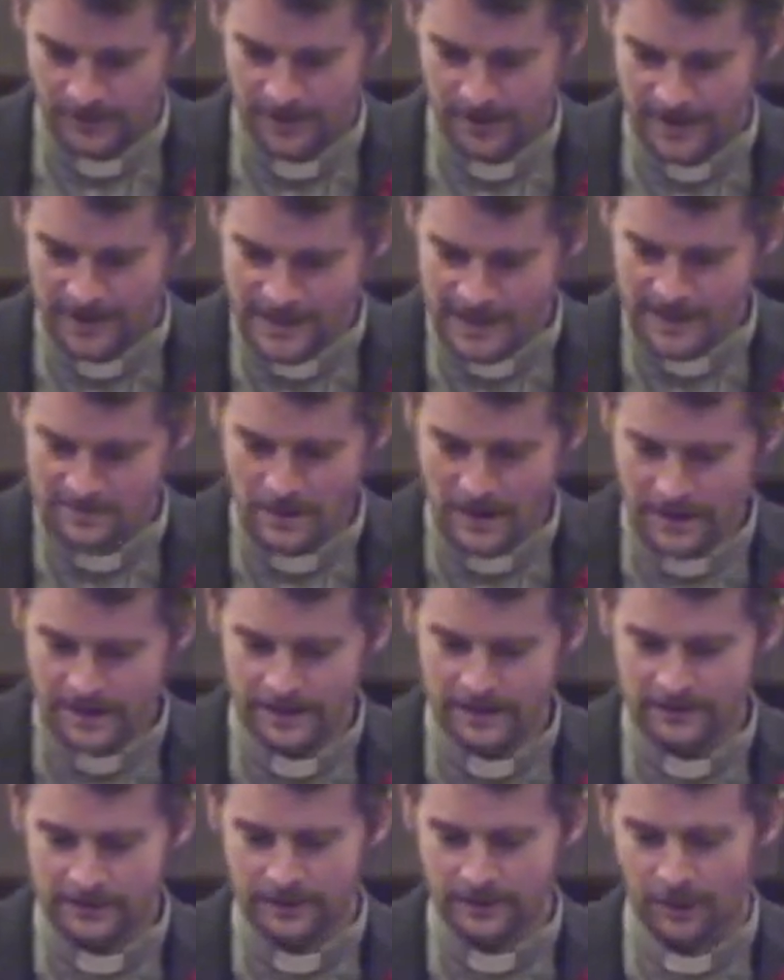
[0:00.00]
he may
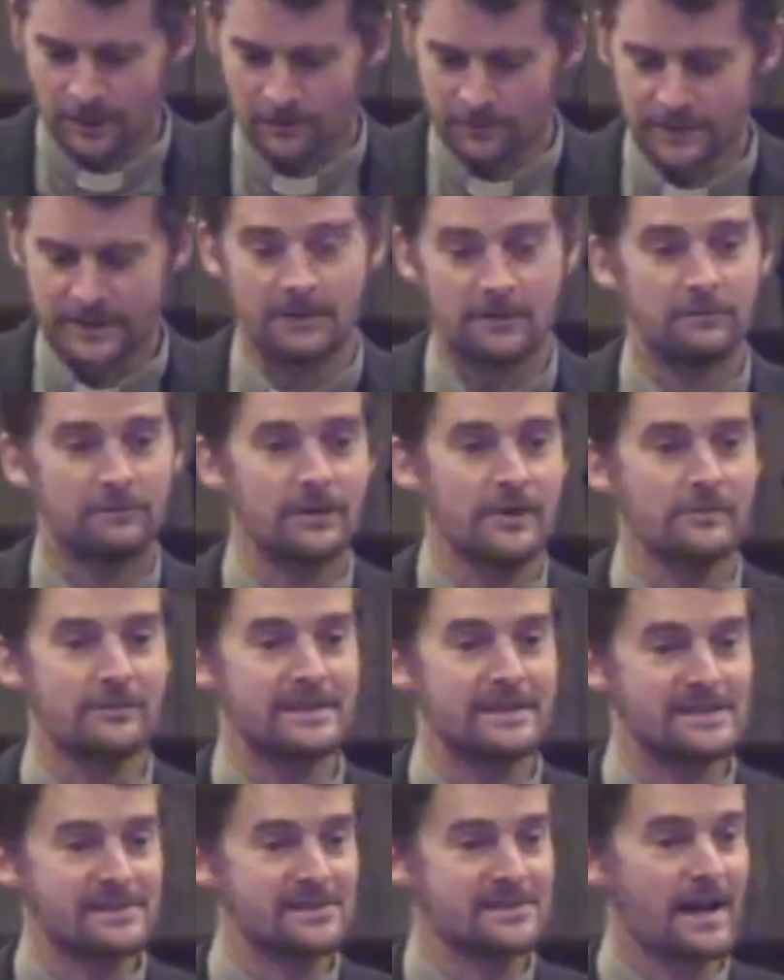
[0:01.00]
end up in a
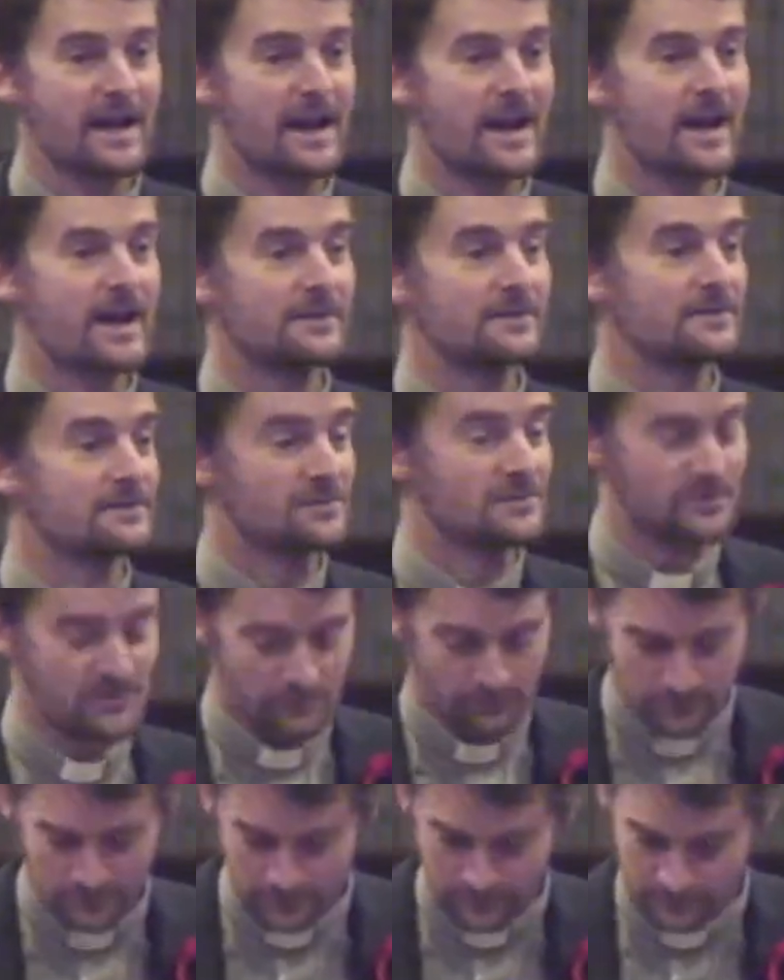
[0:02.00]
very sad and
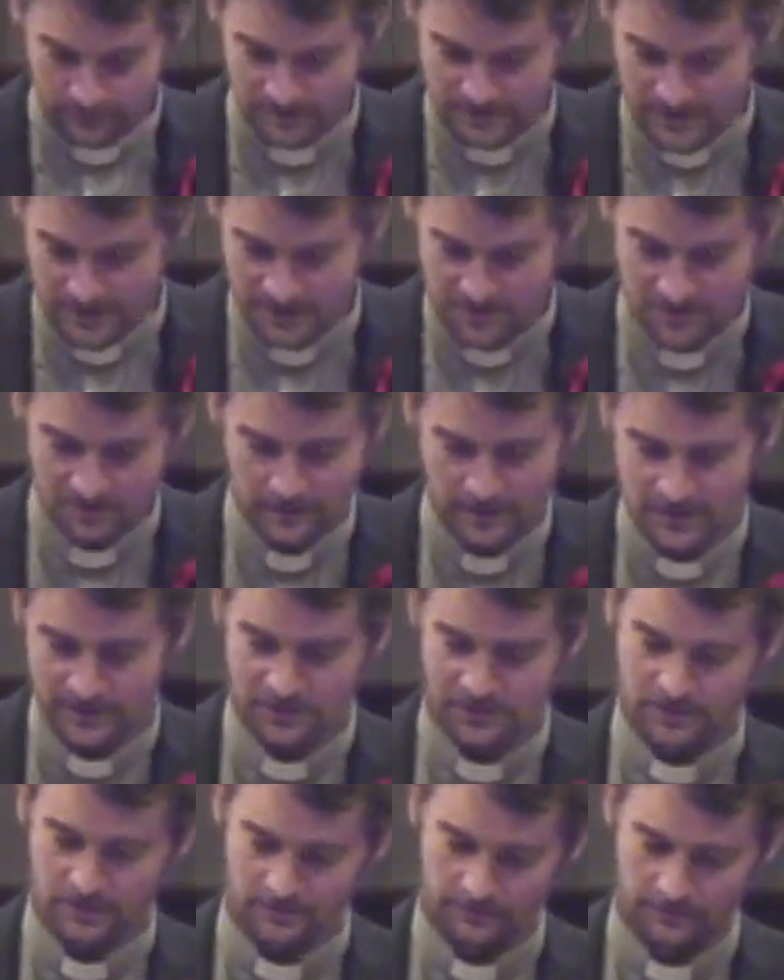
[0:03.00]
sorrowful
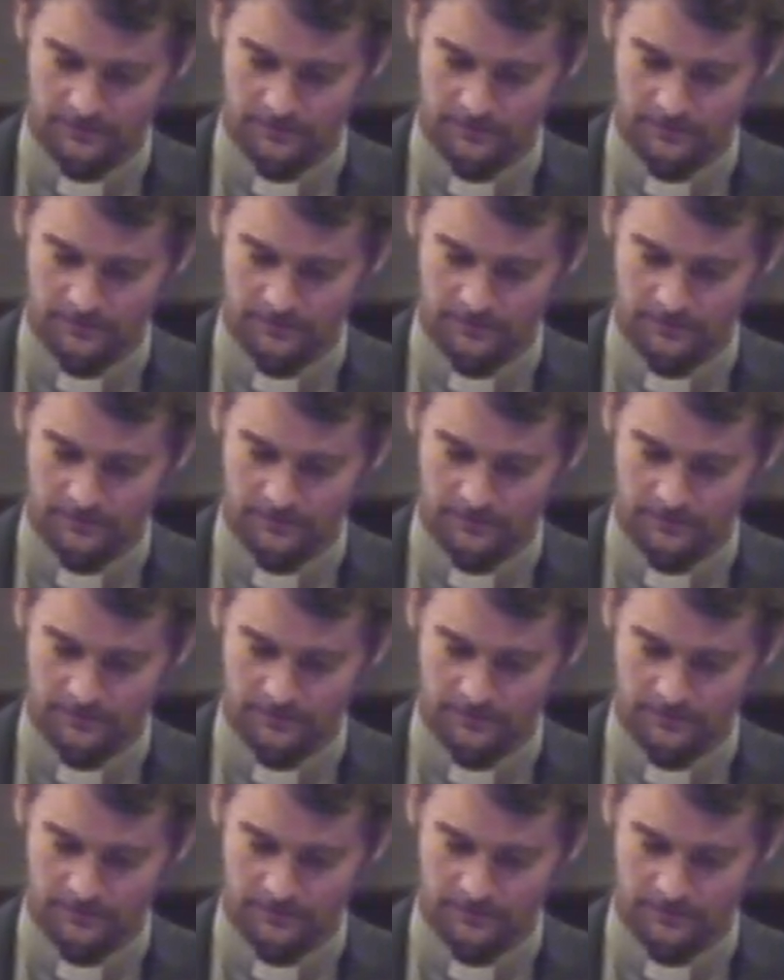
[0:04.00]
situation.